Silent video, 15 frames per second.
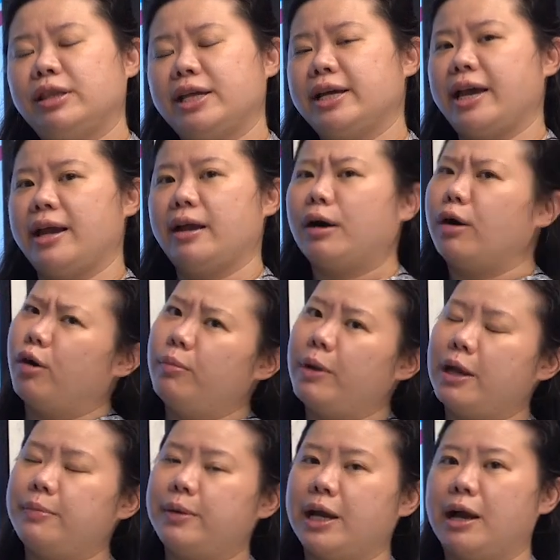thinking, oh,
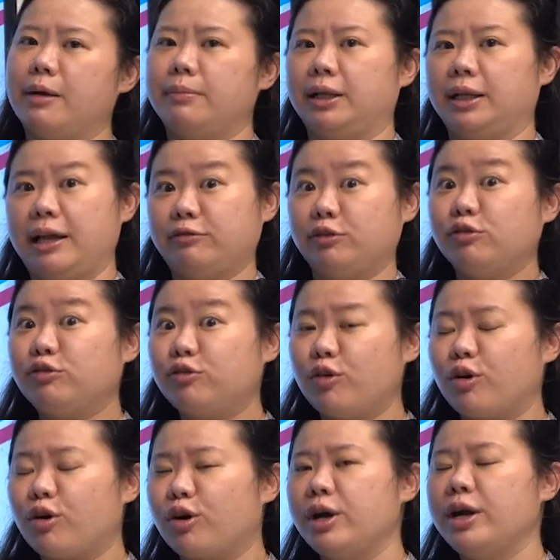maybe I'm a level
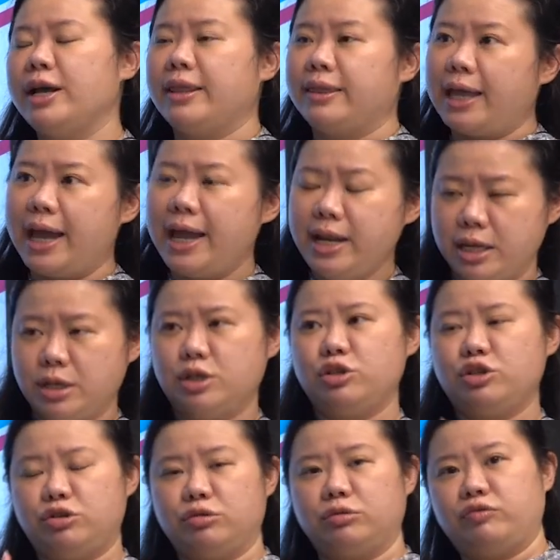4, then you
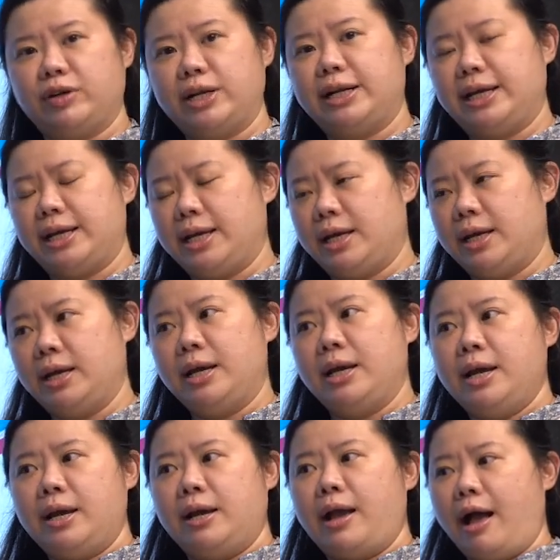should really
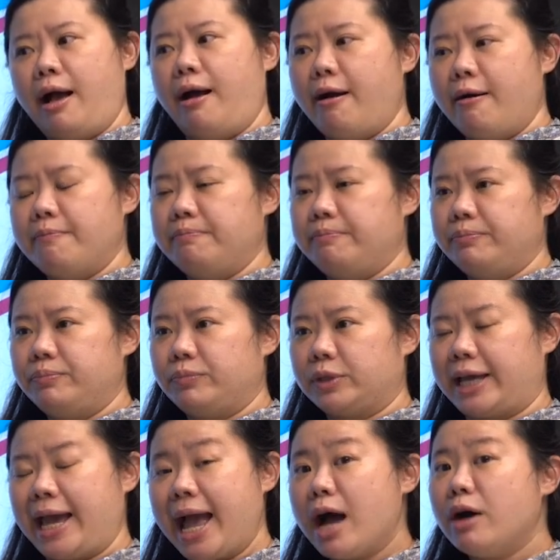
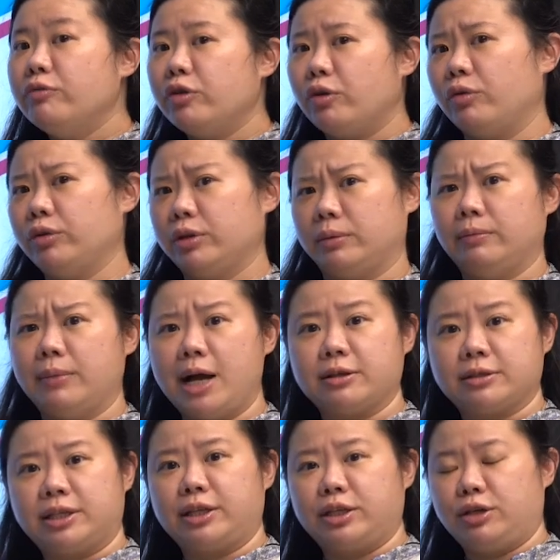count all the
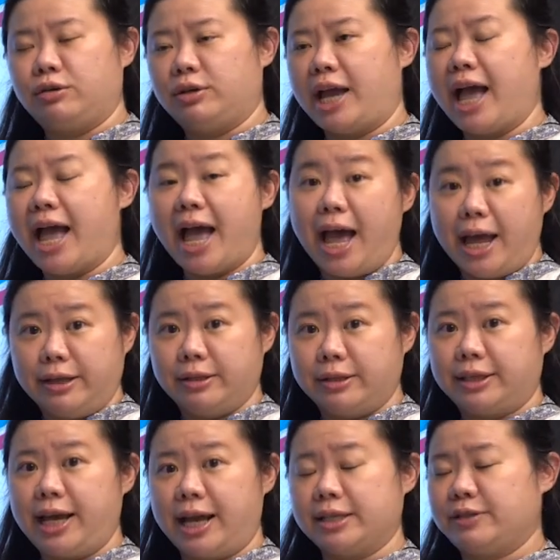marks that you can
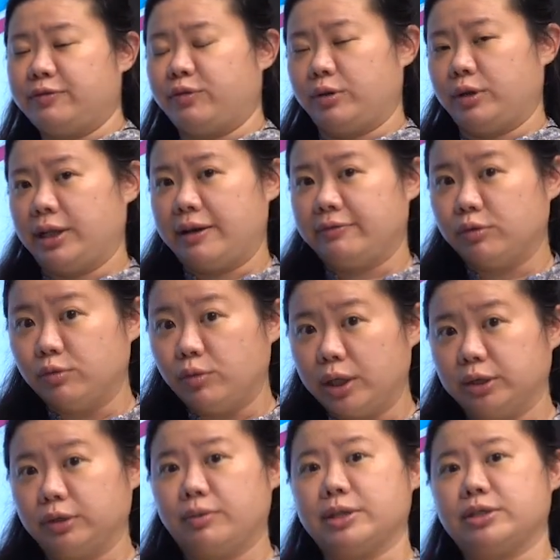get for level
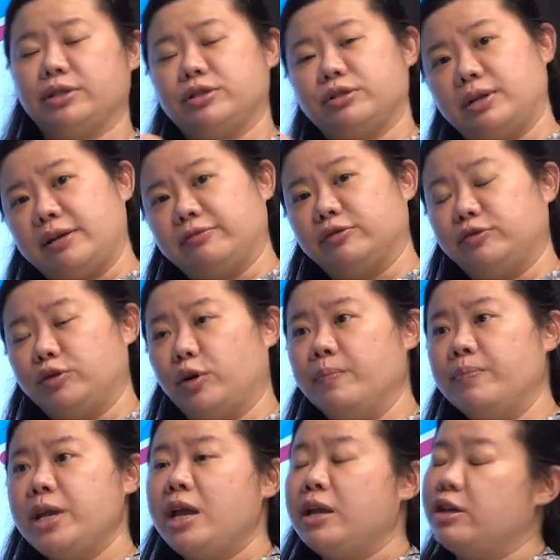1 question to level 4.
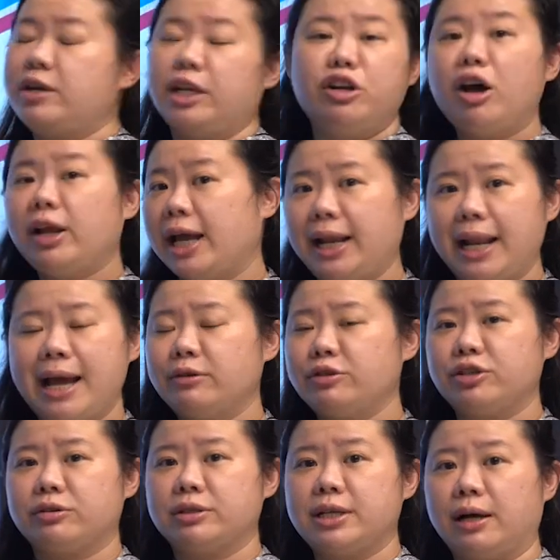You cannot allow
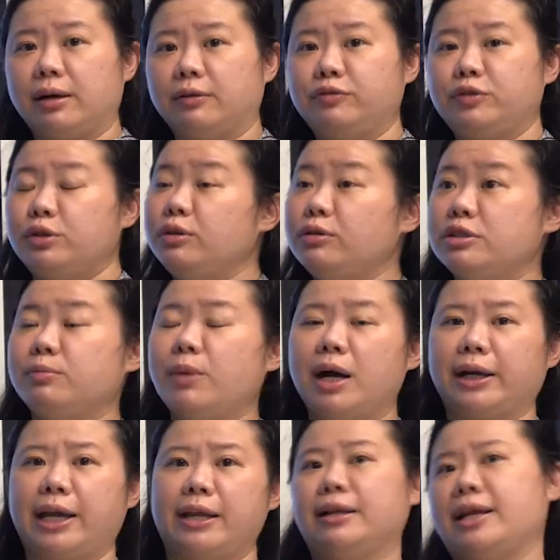yourself to lose
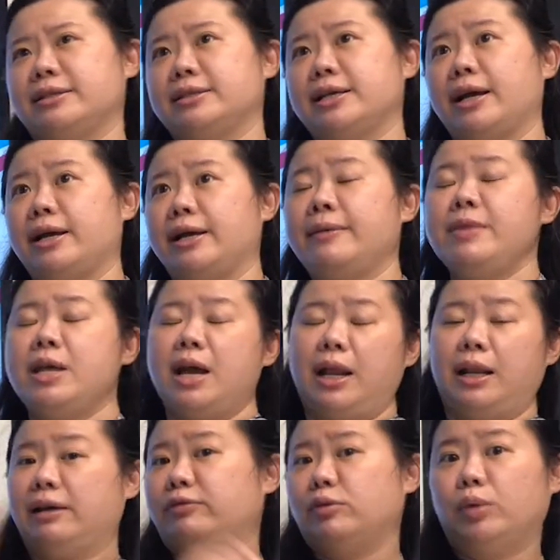mark in, let's say,
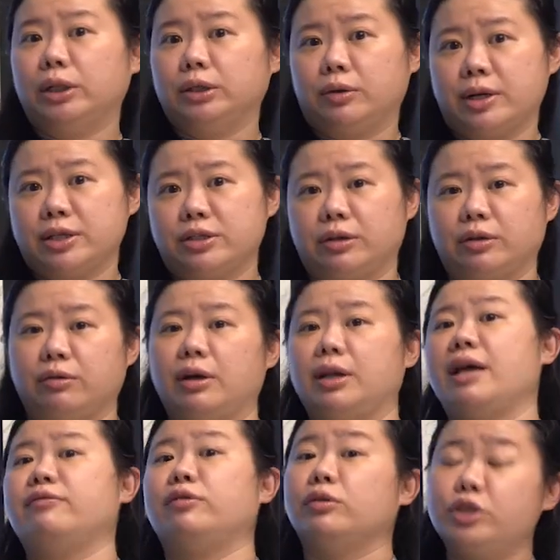a level 1 question or a
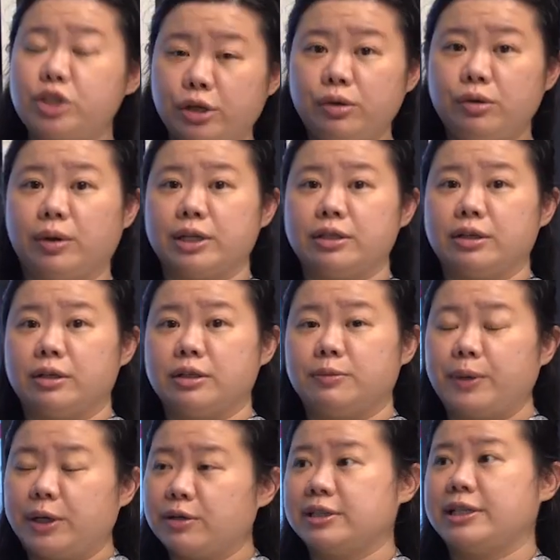level 2 questions,
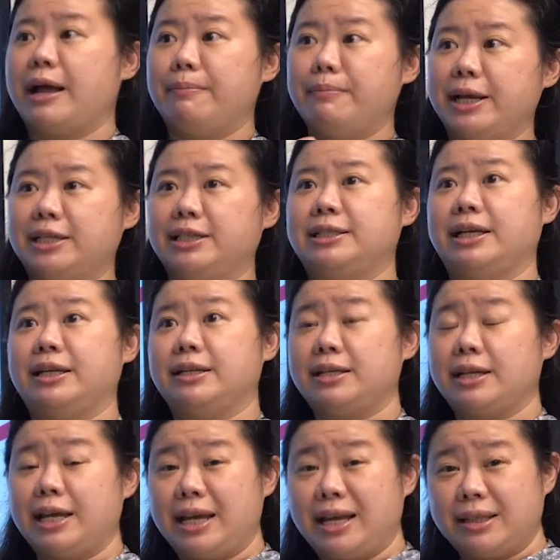because that makes it
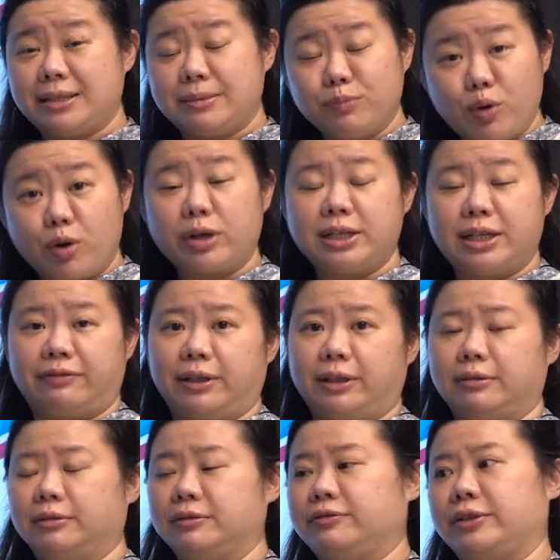more
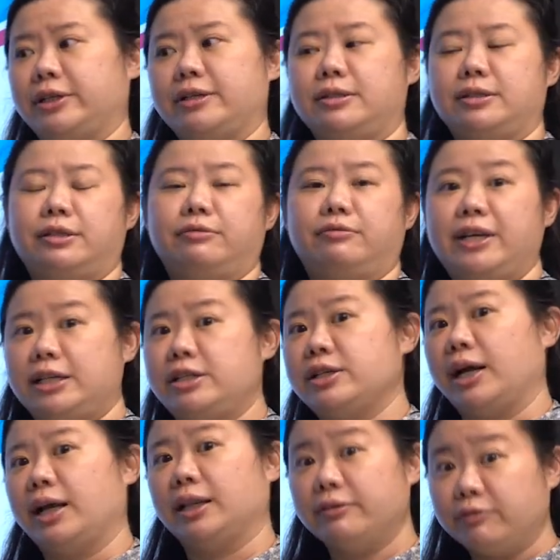difficult for you to reach
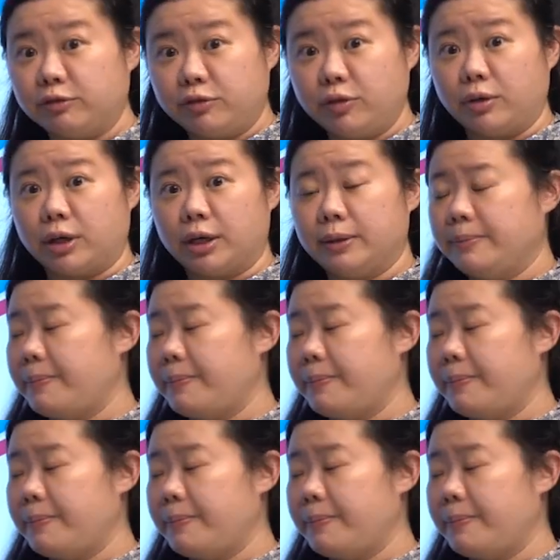a level 4.